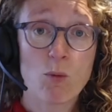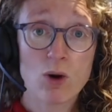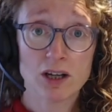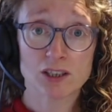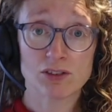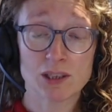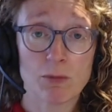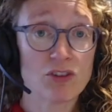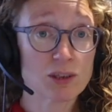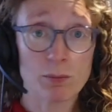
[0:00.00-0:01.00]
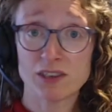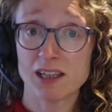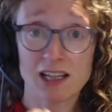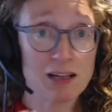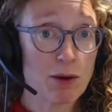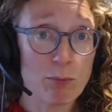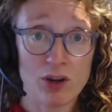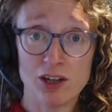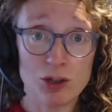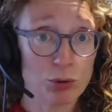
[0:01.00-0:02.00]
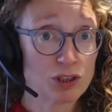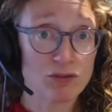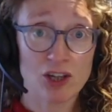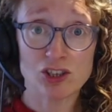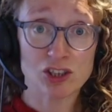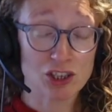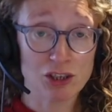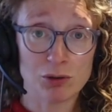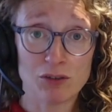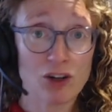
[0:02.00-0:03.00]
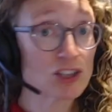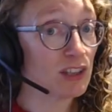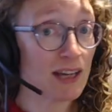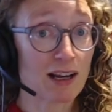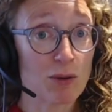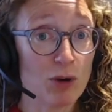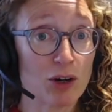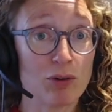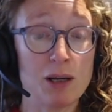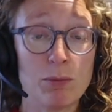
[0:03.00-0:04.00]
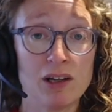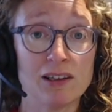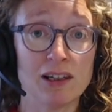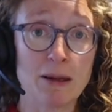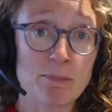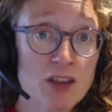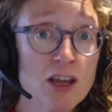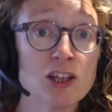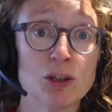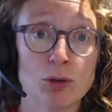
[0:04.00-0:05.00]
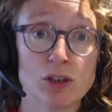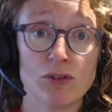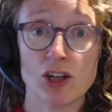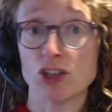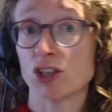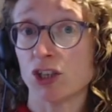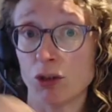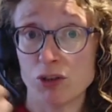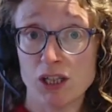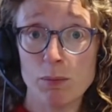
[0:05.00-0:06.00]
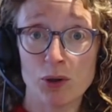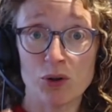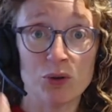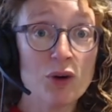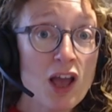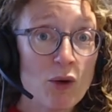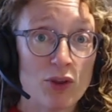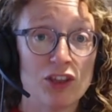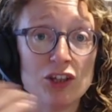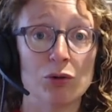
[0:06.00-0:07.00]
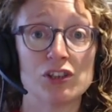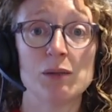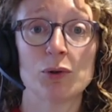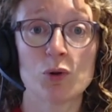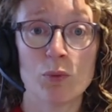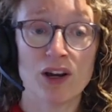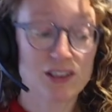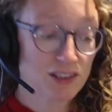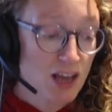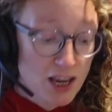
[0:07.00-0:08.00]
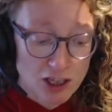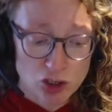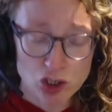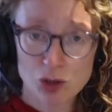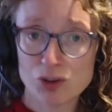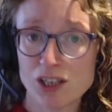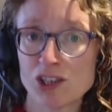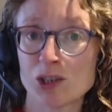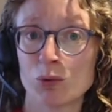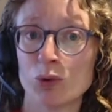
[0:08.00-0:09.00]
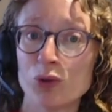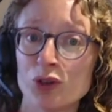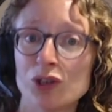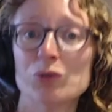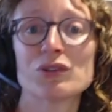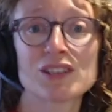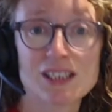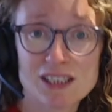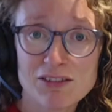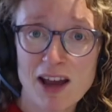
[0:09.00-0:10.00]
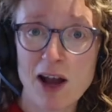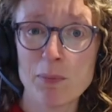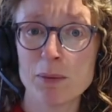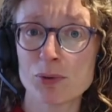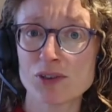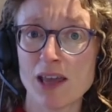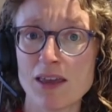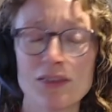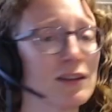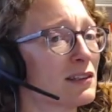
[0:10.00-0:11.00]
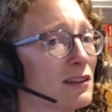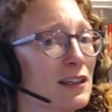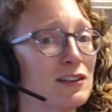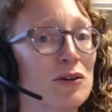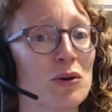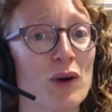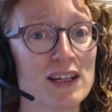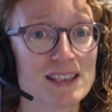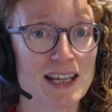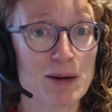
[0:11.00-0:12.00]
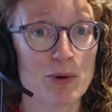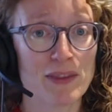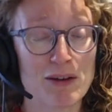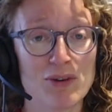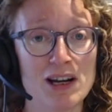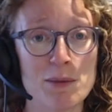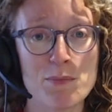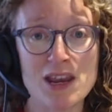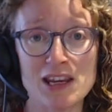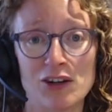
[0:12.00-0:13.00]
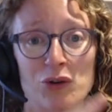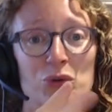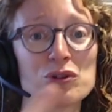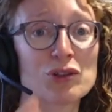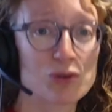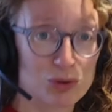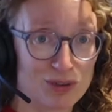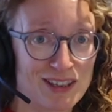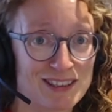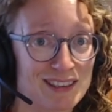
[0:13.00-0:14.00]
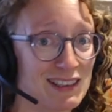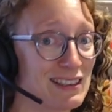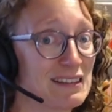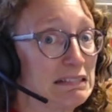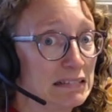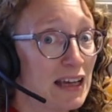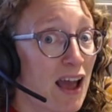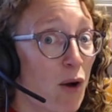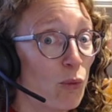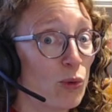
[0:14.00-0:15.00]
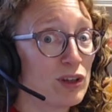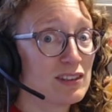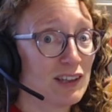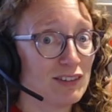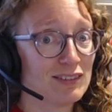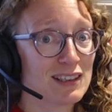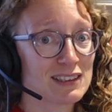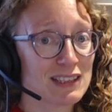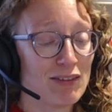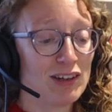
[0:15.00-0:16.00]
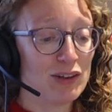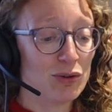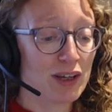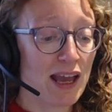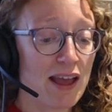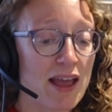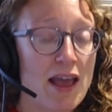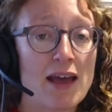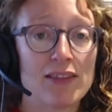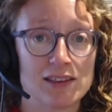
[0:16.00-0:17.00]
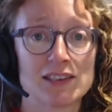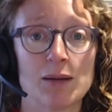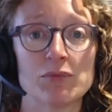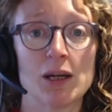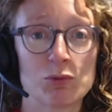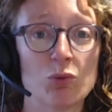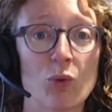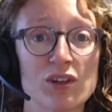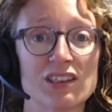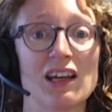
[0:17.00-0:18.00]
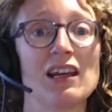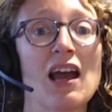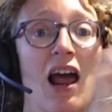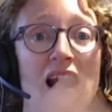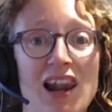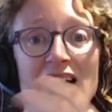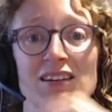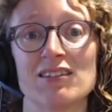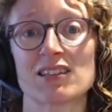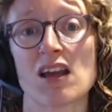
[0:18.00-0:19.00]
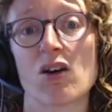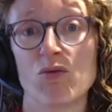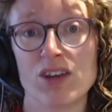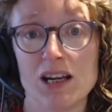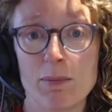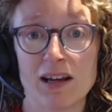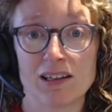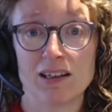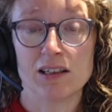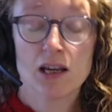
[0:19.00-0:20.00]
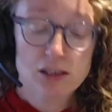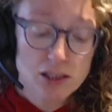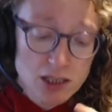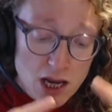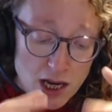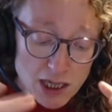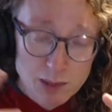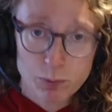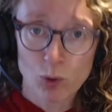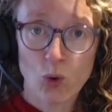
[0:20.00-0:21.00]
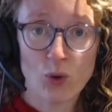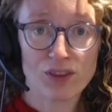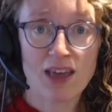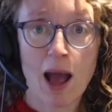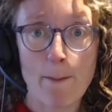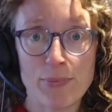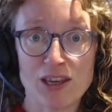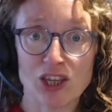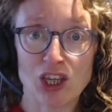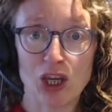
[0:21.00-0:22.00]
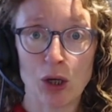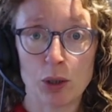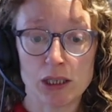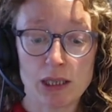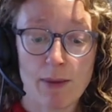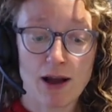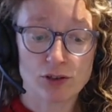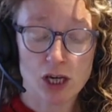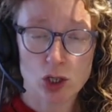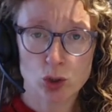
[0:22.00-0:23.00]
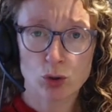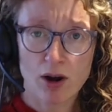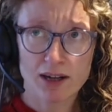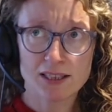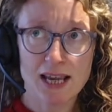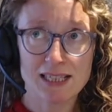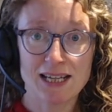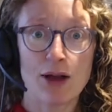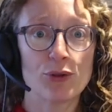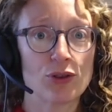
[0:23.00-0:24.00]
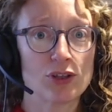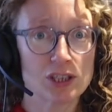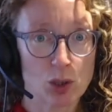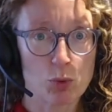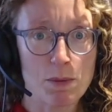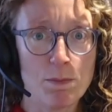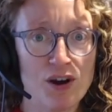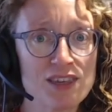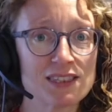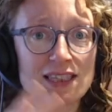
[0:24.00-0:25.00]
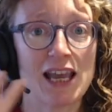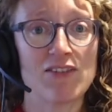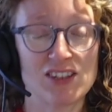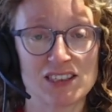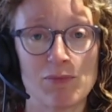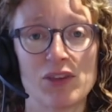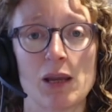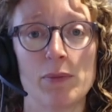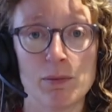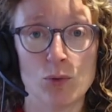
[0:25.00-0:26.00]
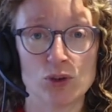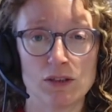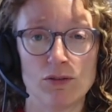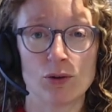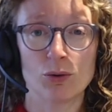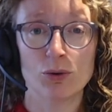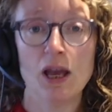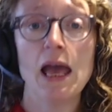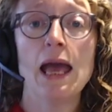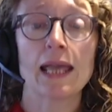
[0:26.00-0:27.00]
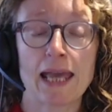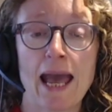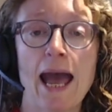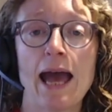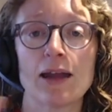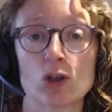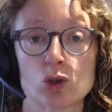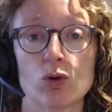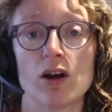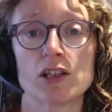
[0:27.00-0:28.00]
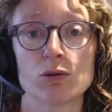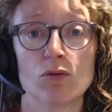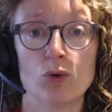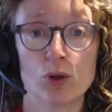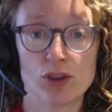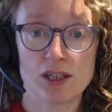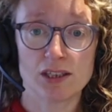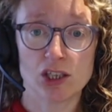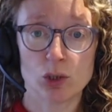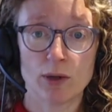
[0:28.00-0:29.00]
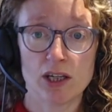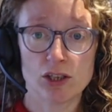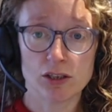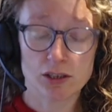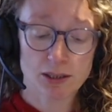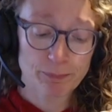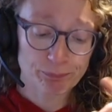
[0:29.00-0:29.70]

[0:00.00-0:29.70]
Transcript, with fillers: works for some of us, and particularly when we're neurodivergent to neurodivergent, that can work really brilliantly. Neurodivergent to neurotypical, when the neurotypical person is tuned in to all the nuances of how people say things and they don't quite say what they really mean, and all the social niceties that we don't necessarily all get, then sometimes what we say lands really badly. So just exploring that, being curious about it, trying to test out the things that we might say if it's something a bit more difficult can try to avoid these situations